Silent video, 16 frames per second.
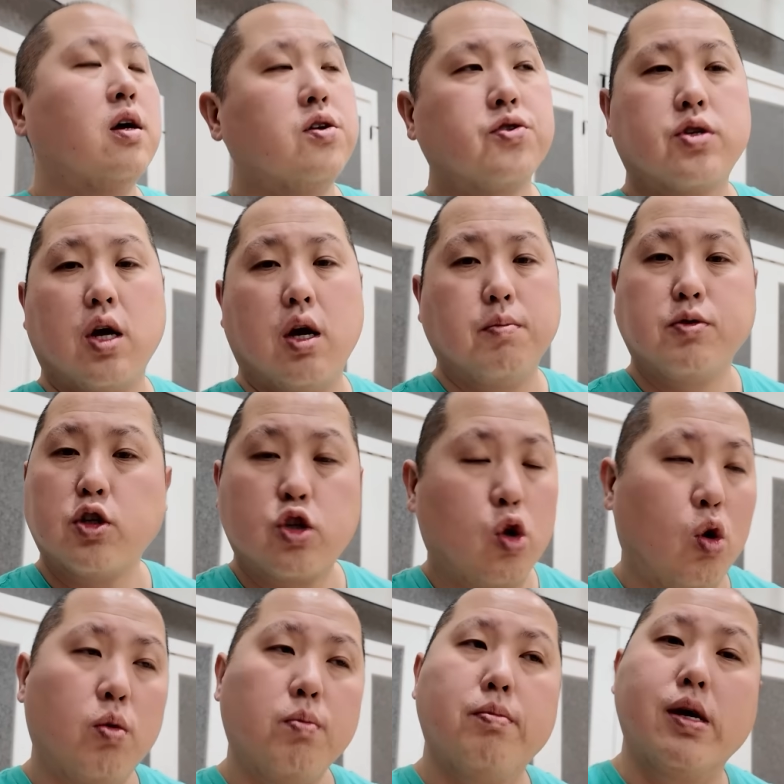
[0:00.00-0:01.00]
Some just
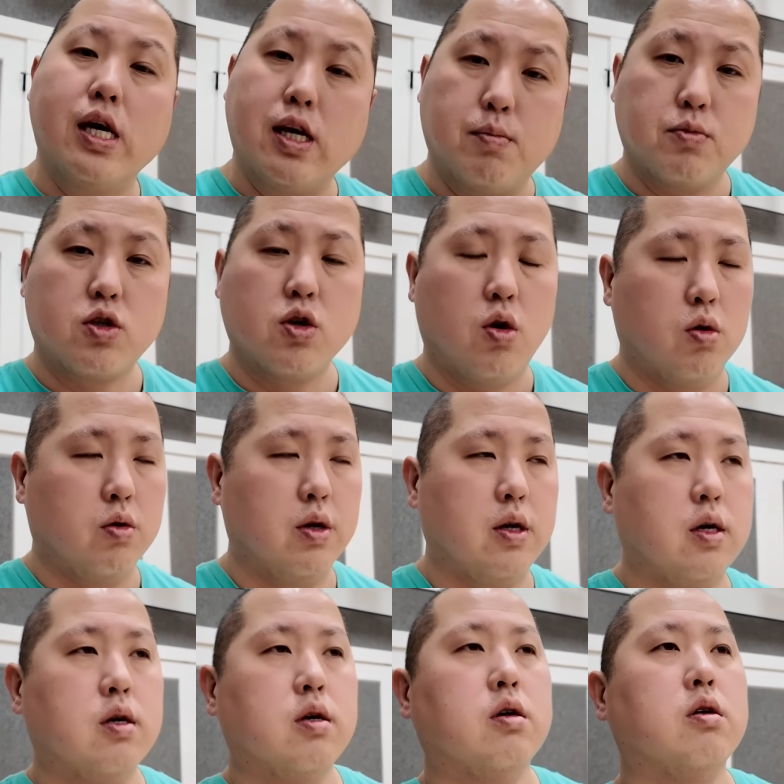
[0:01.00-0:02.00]
hold memes
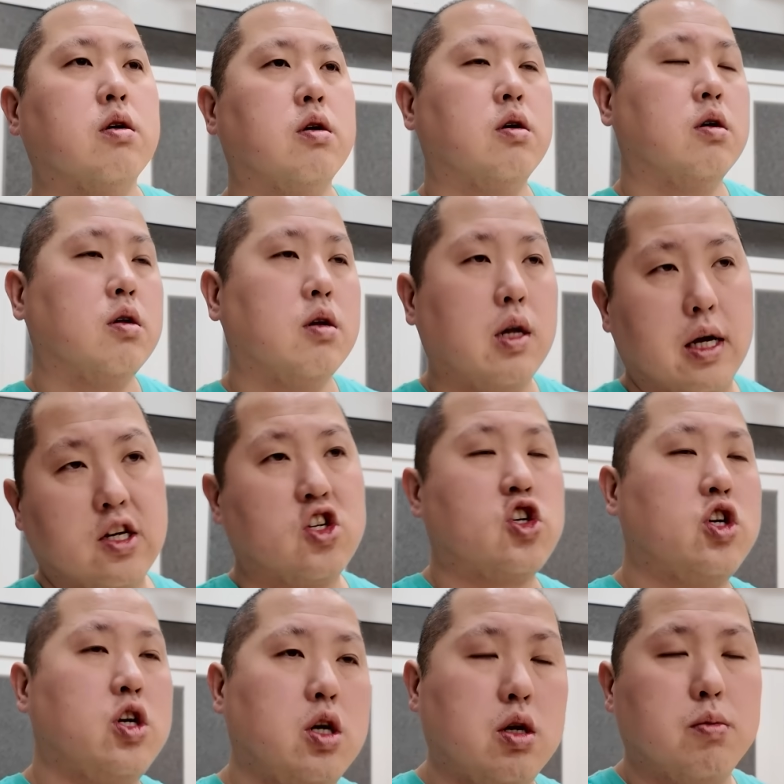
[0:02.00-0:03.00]
only, like
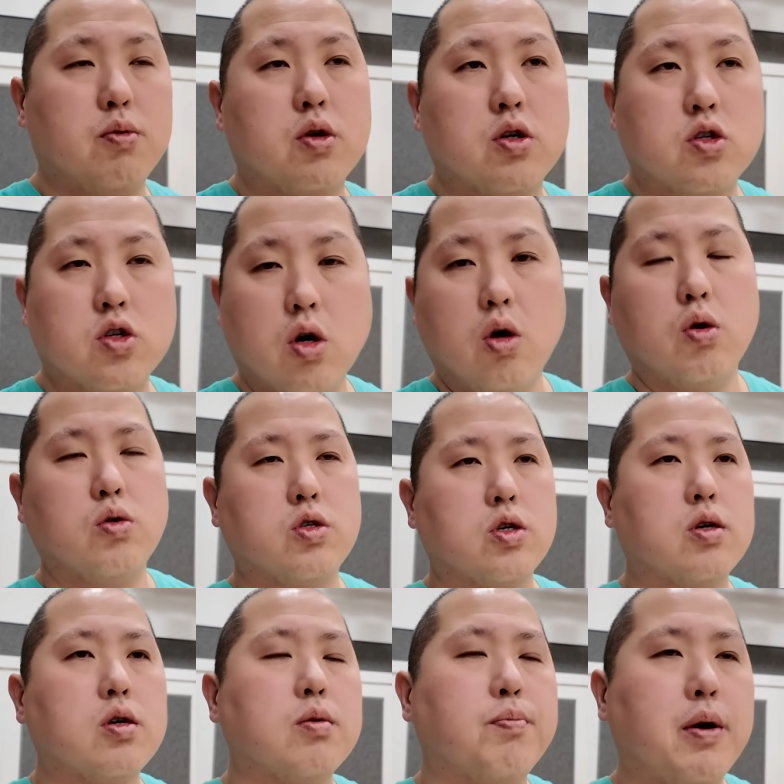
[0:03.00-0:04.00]
SHIB or Doge
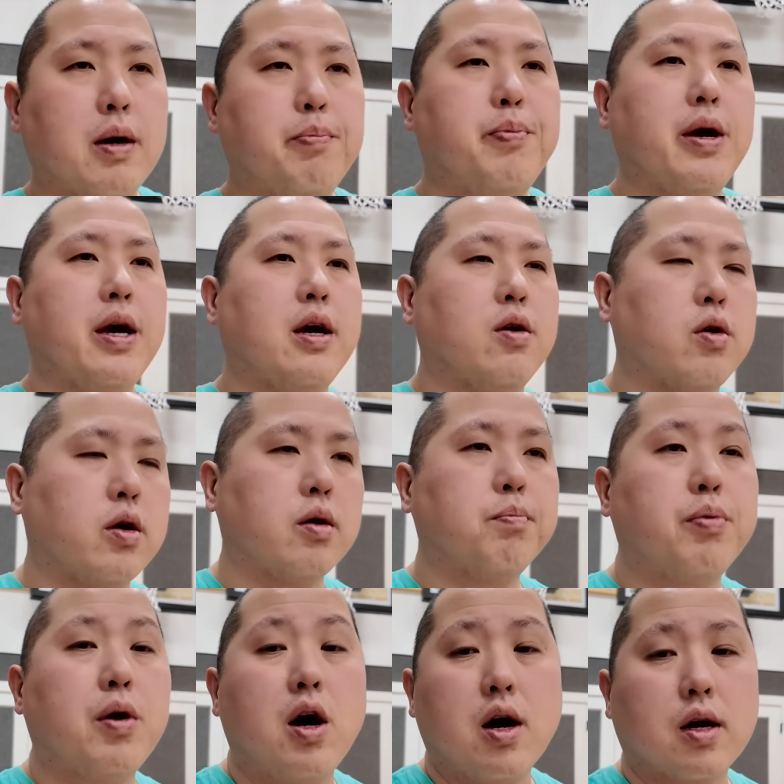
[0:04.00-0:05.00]
or Pepe or
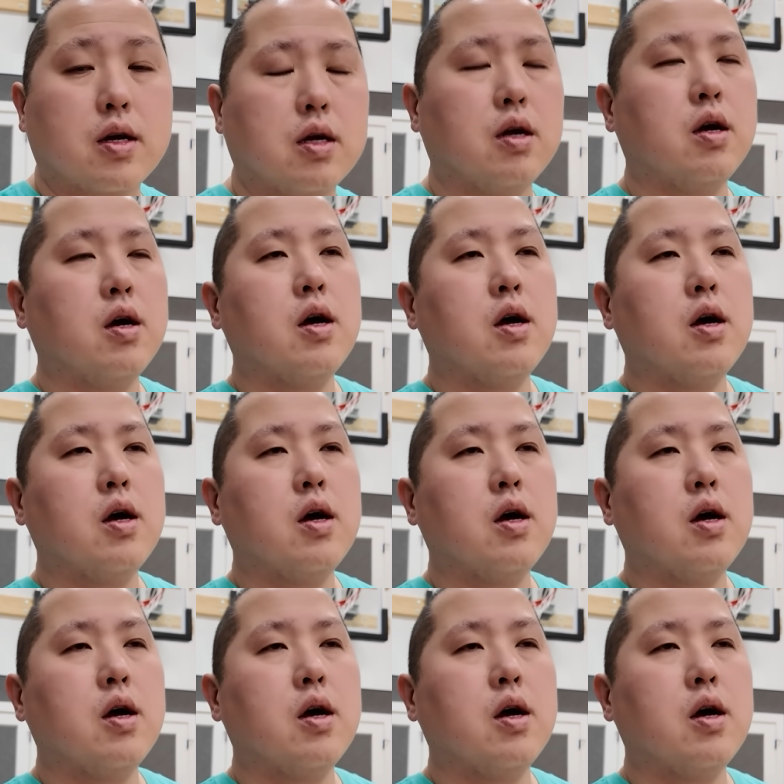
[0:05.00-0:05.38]
Bonk.